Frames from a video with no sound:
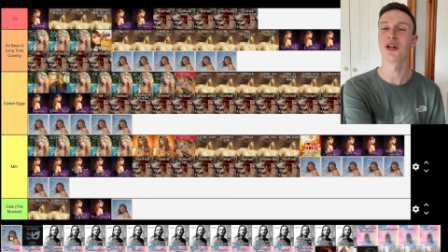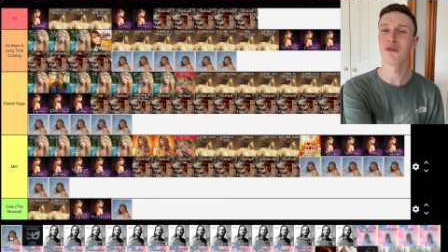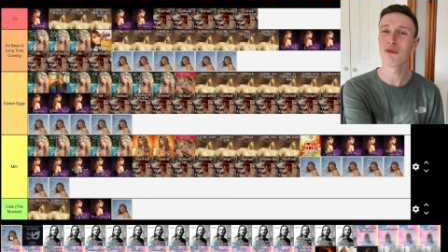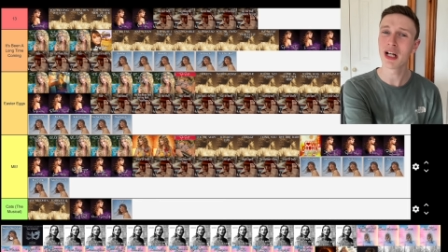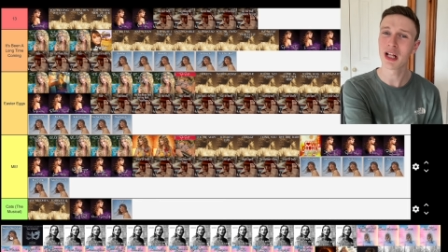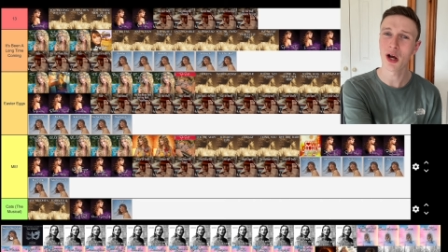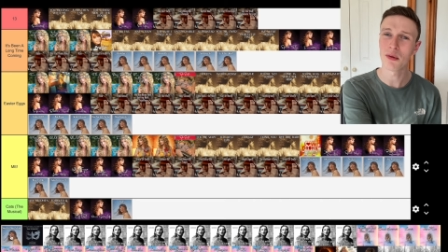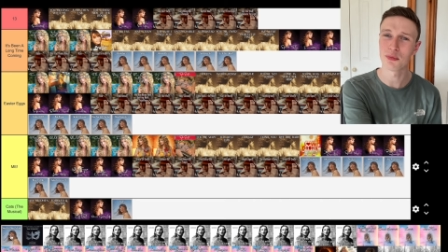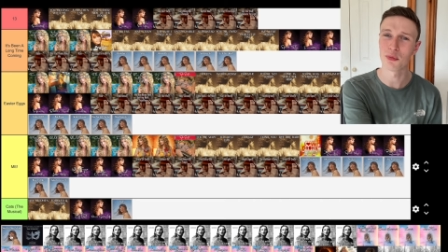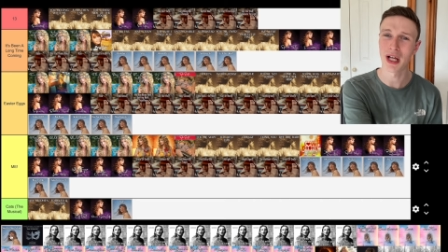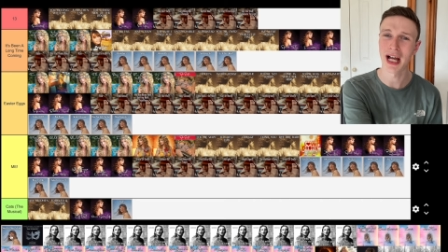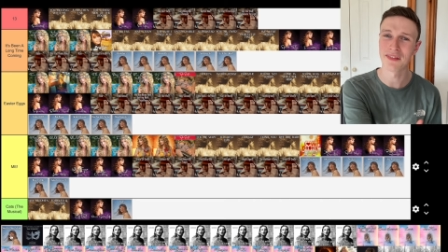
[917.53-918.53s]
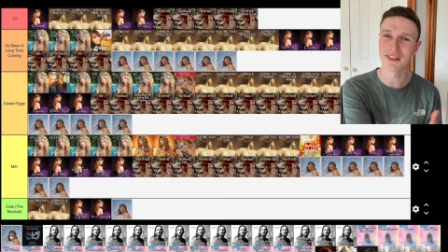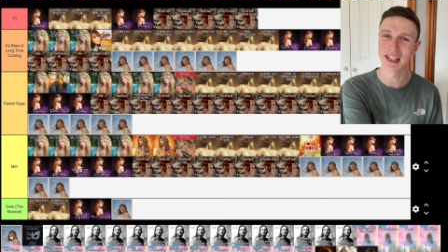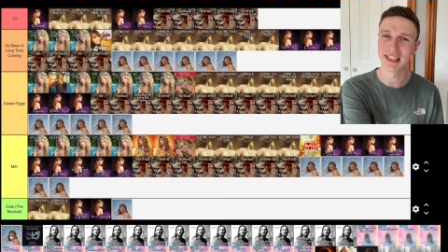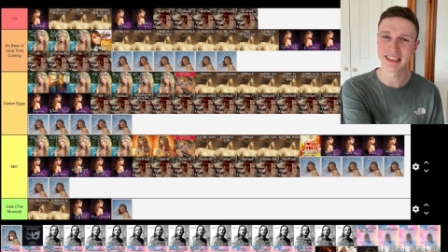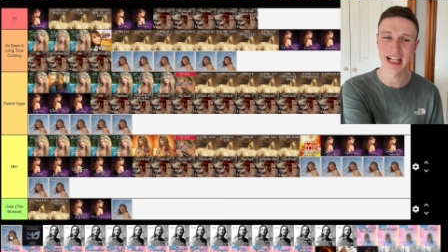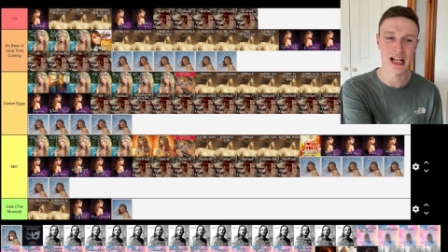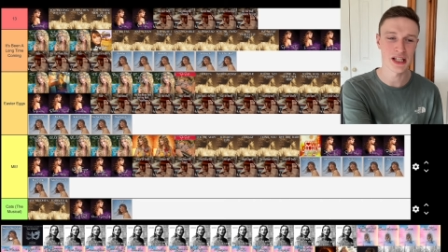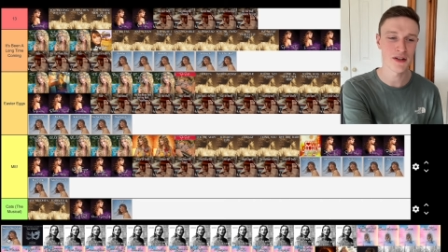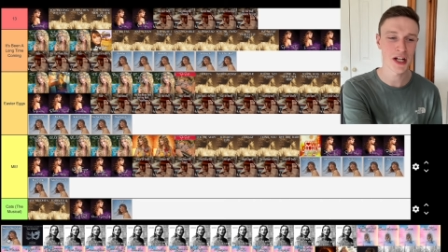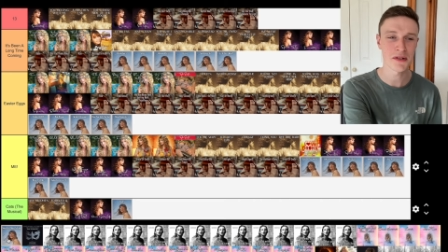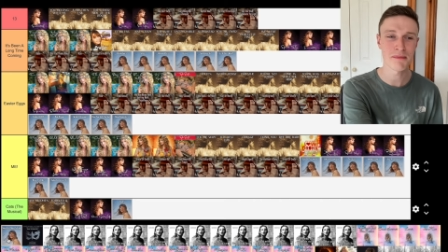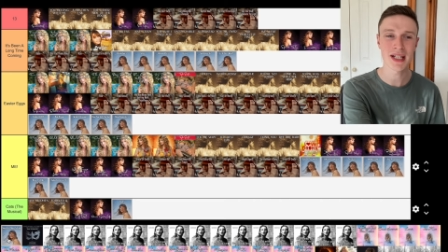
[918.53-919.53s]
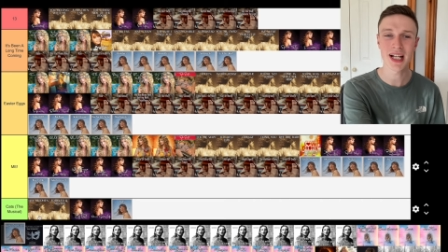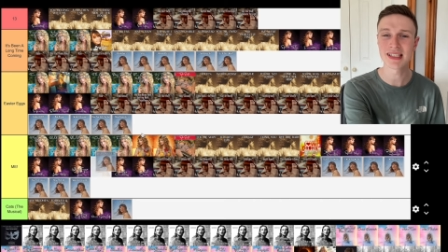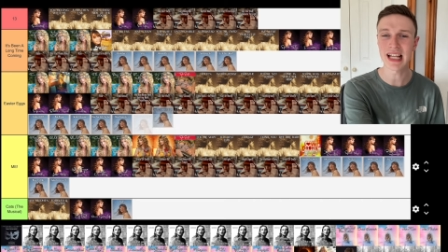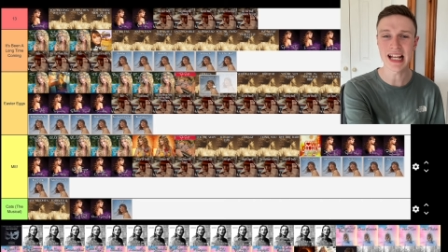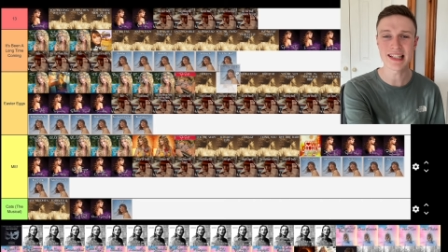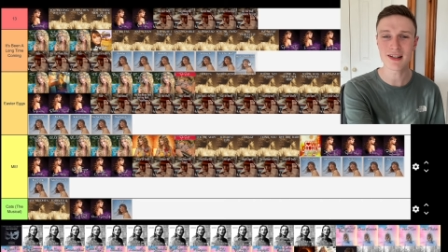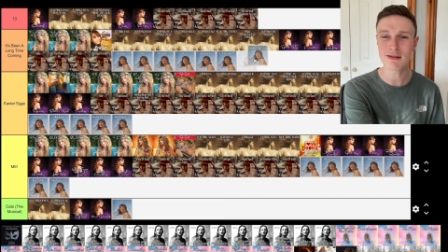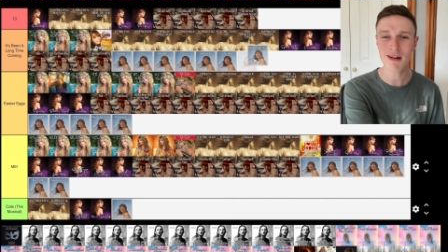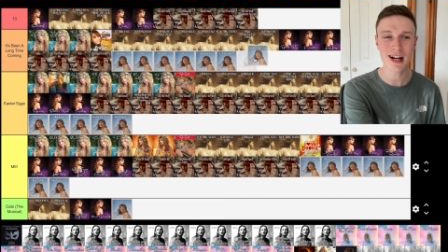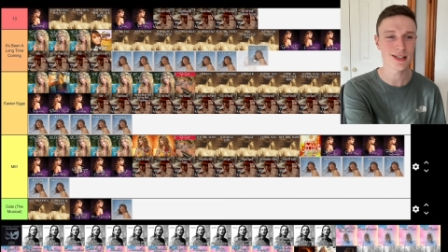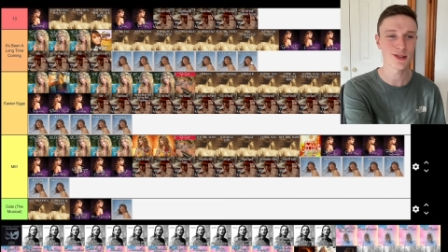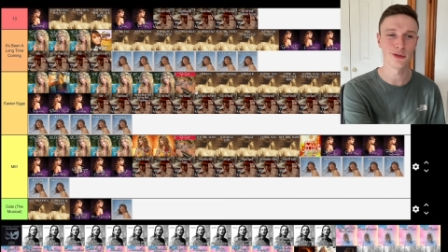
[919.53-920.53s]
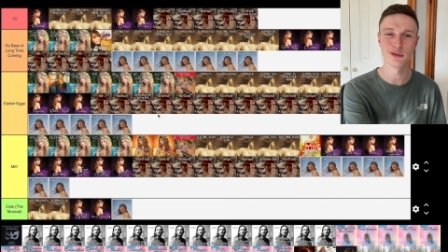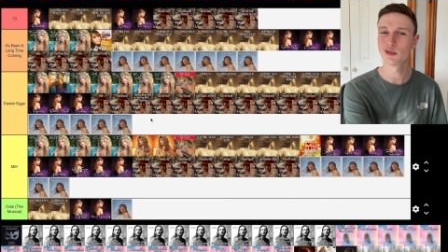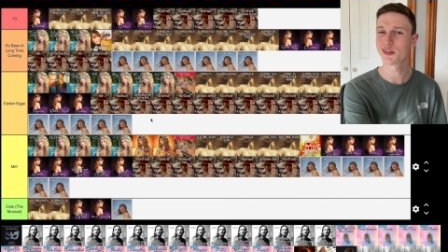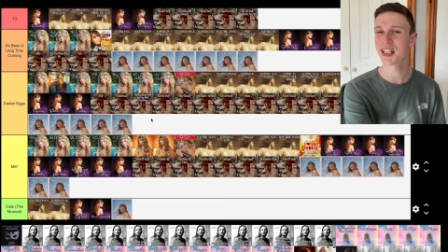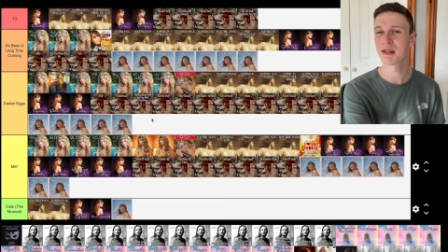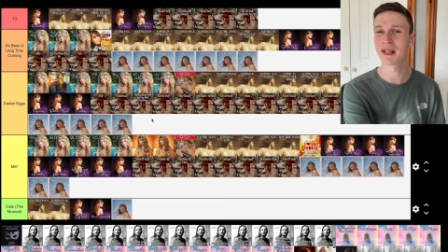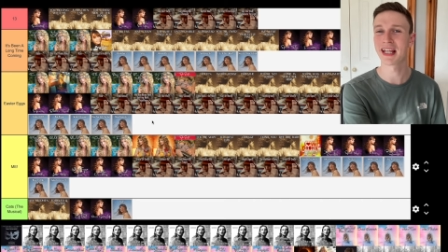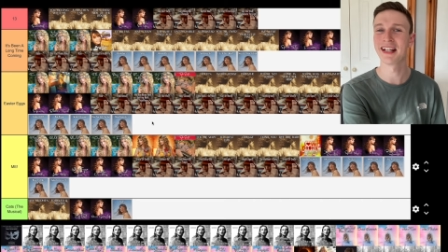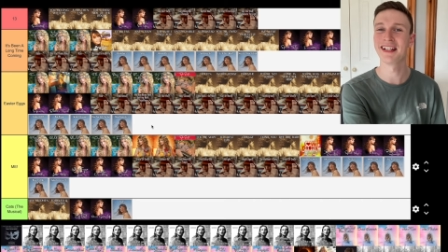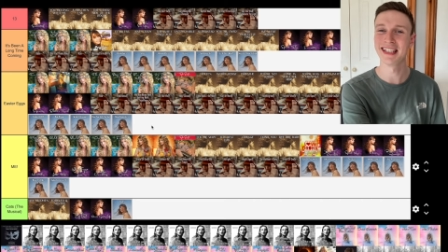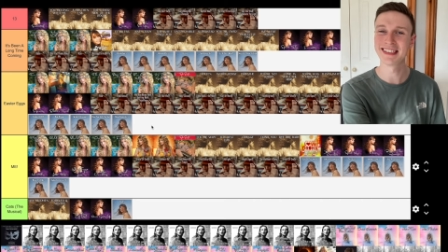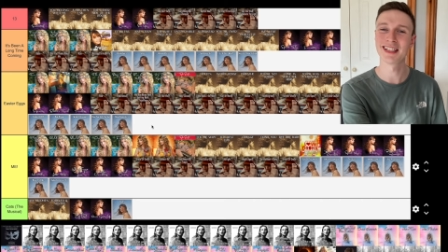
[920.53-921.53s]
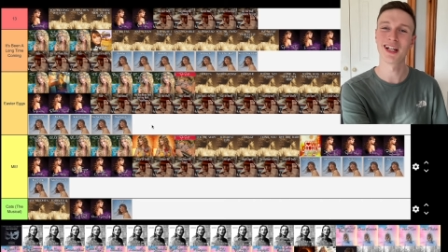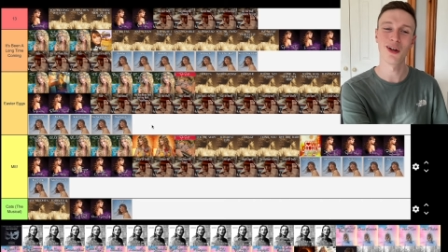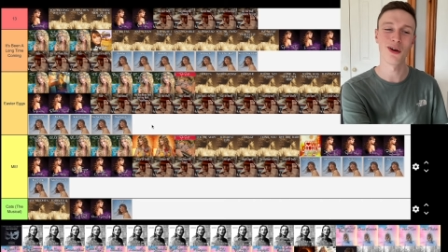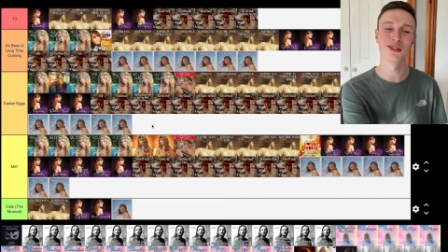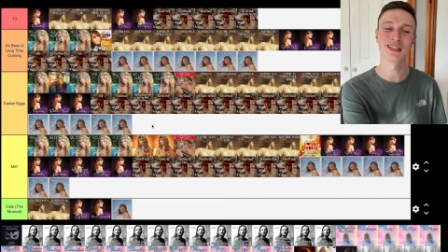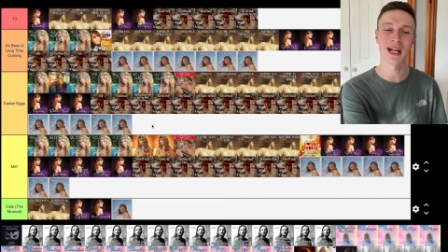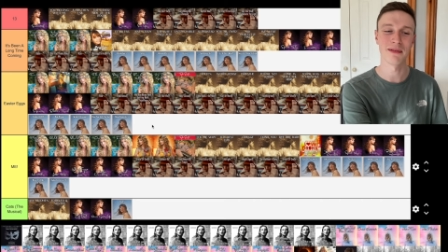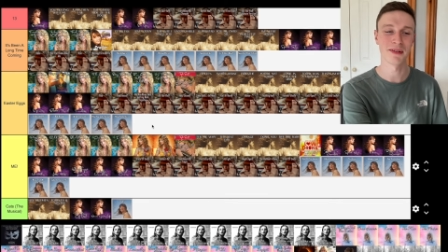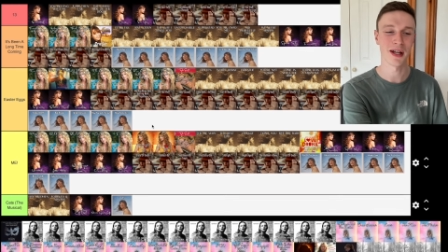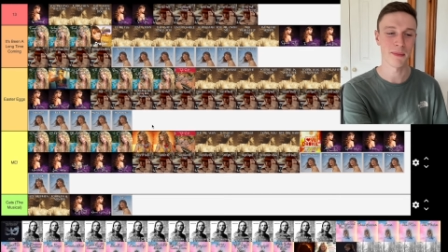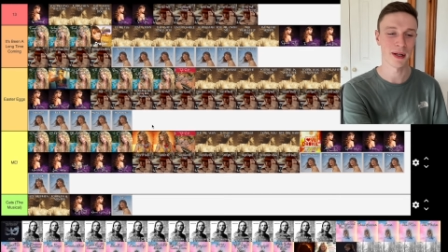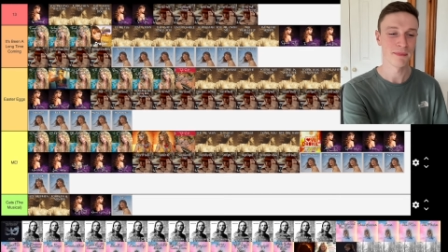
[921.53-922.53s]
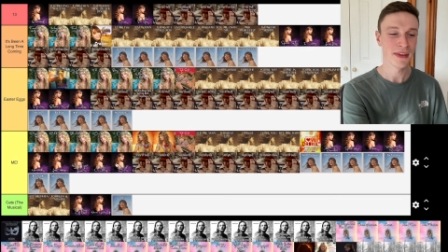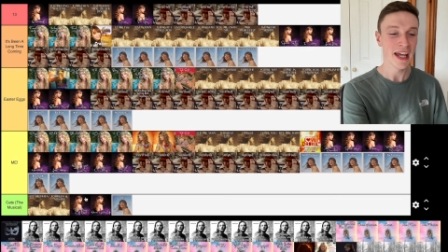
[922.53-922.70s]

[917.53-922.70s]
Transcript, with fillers: I really hope we have the Taylor's version because it's a great song. So it's going to be in, it's a long time coming.